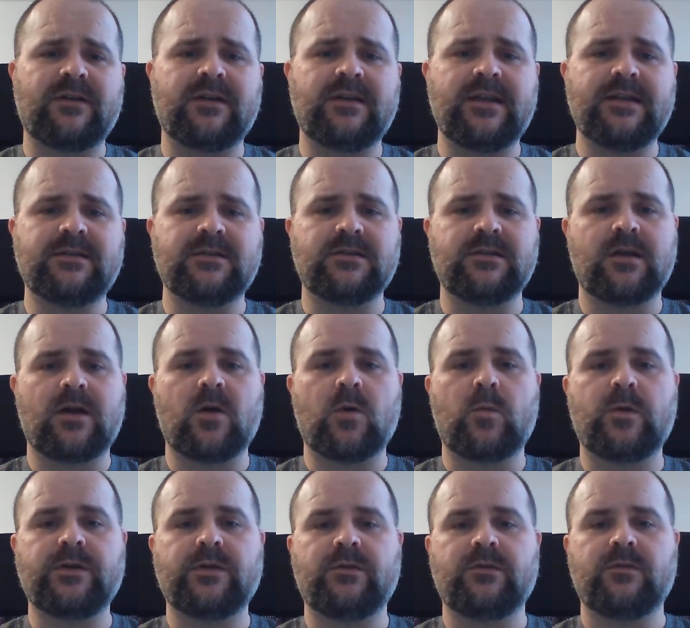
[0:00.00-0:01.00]
need to know
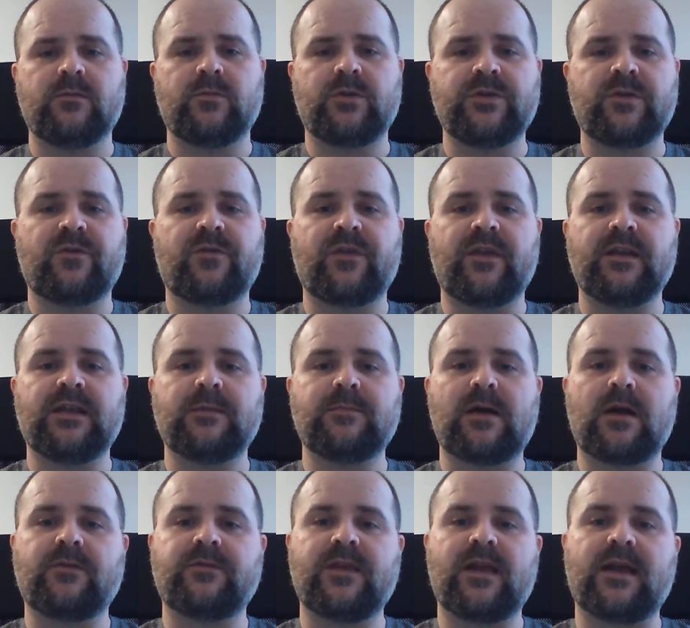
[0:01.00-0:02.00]
what you think
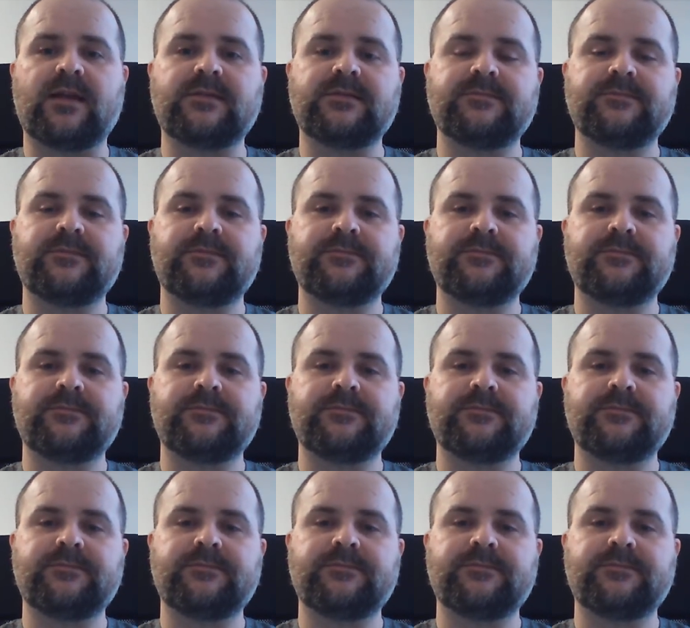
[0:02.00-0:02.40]
about that.